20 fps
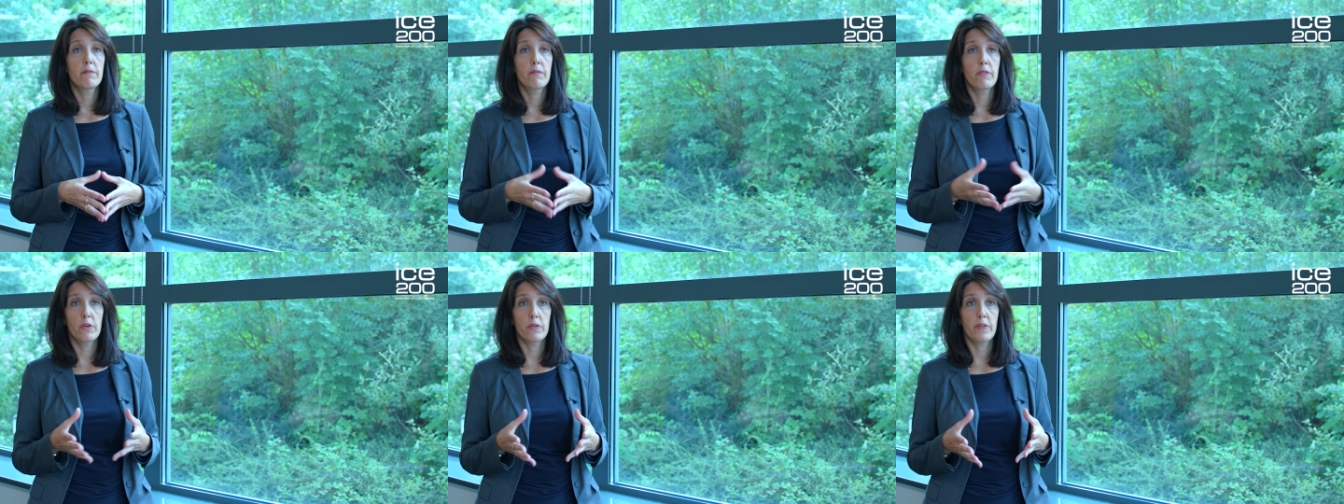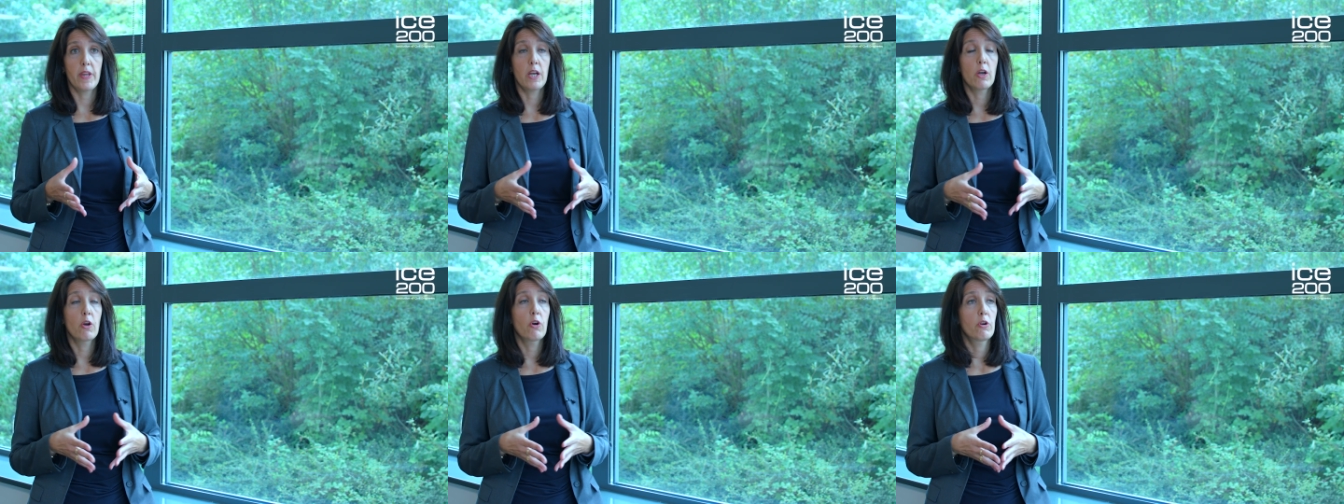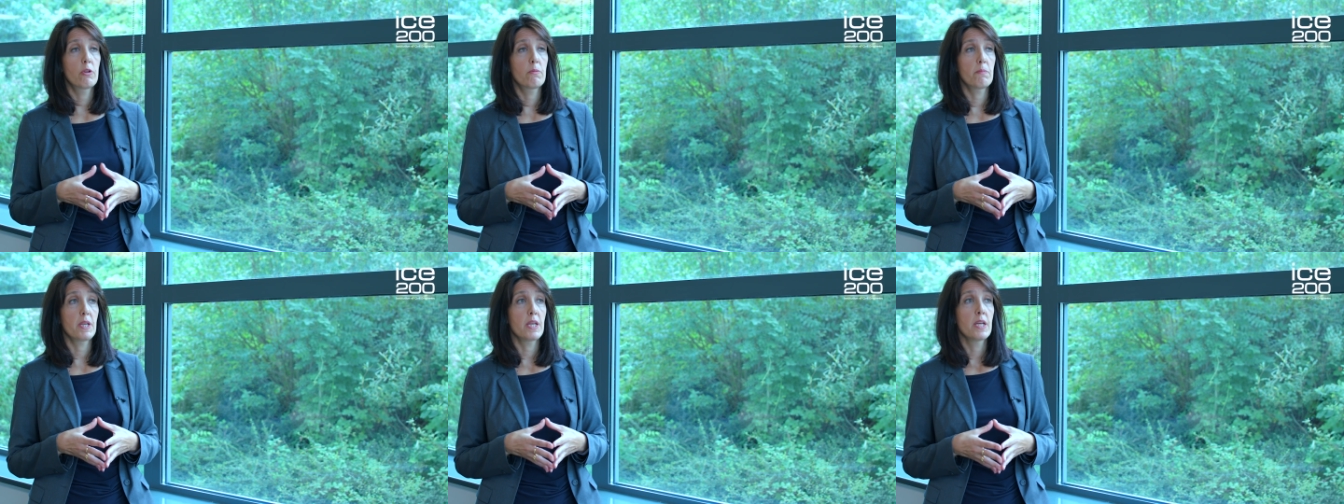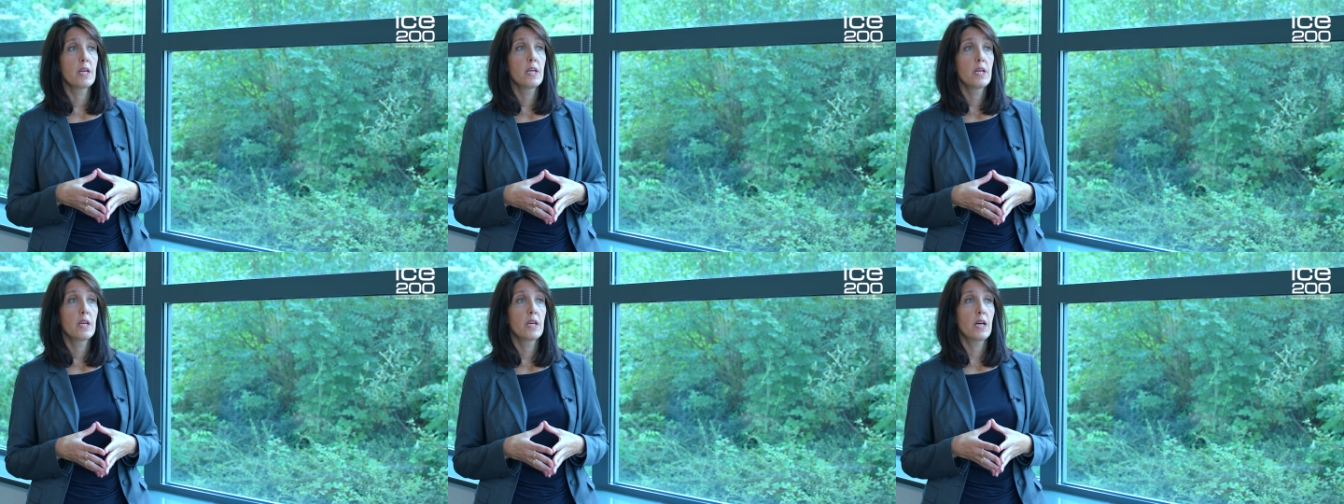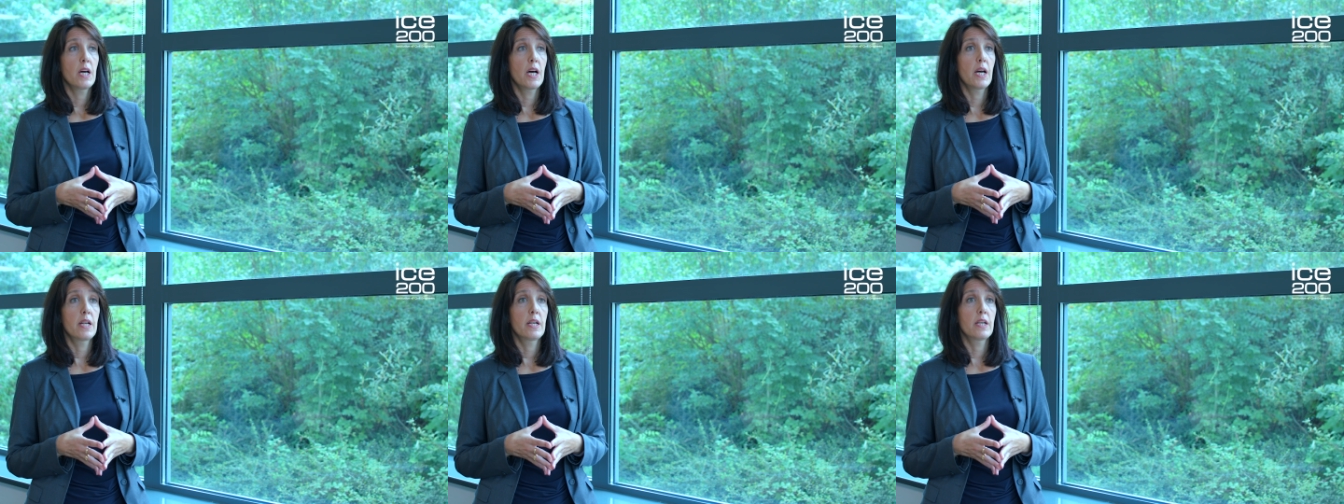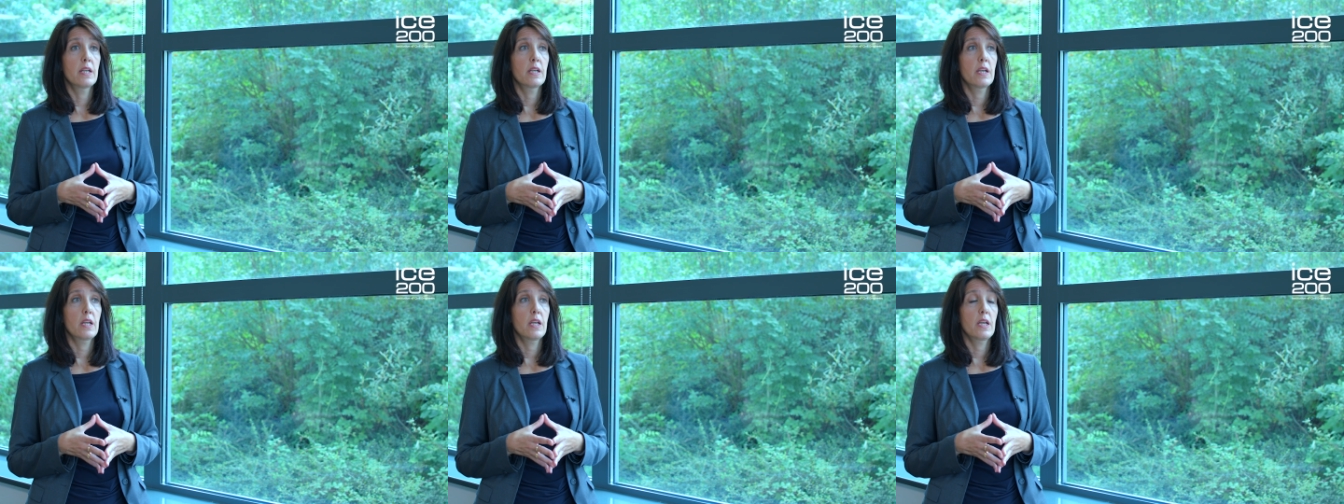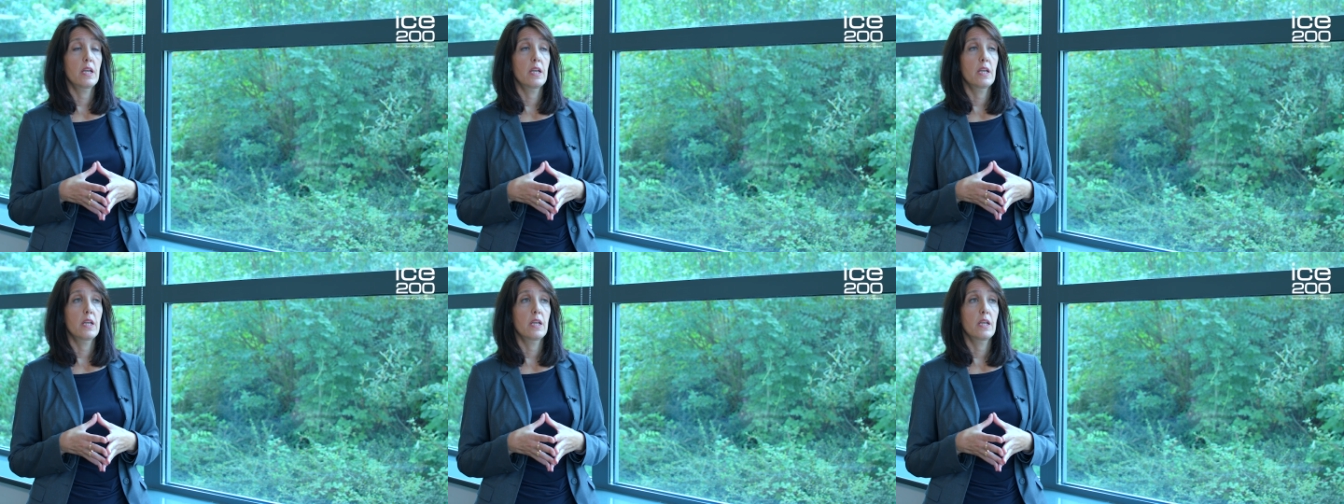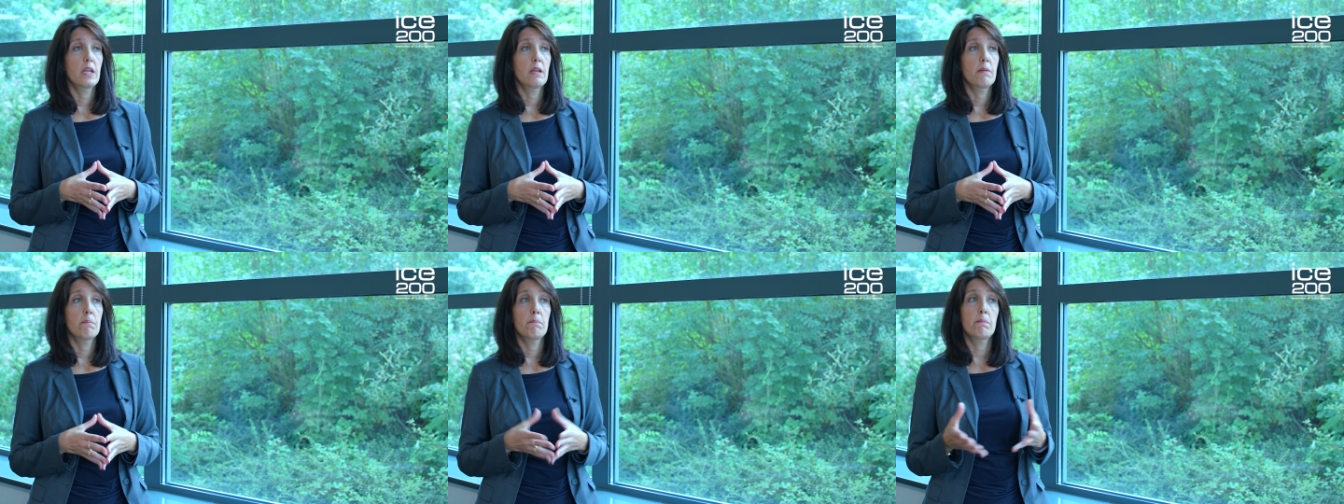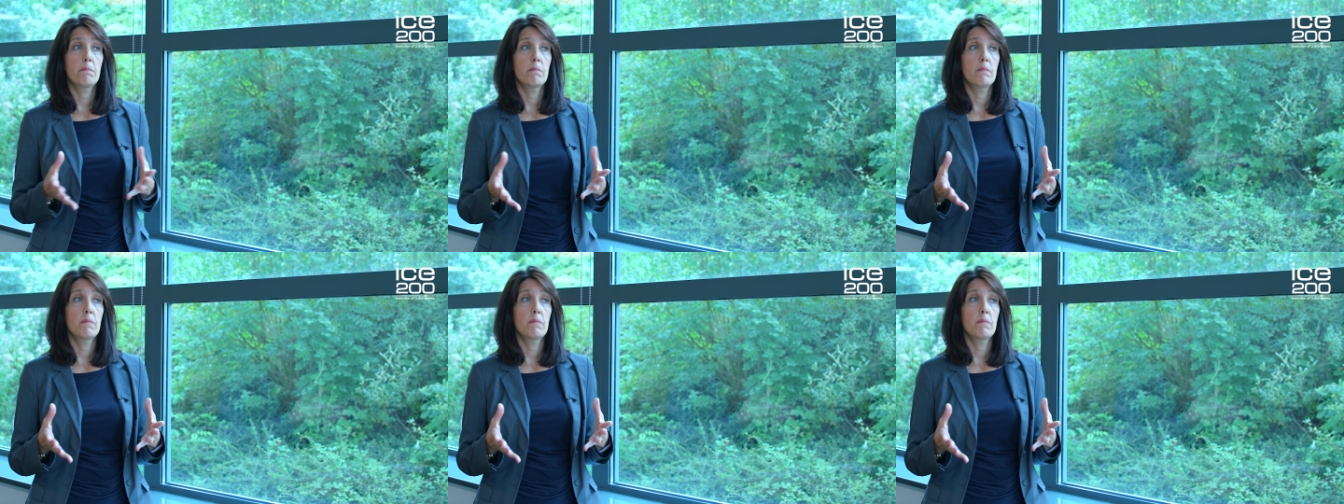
for the economy and, uh,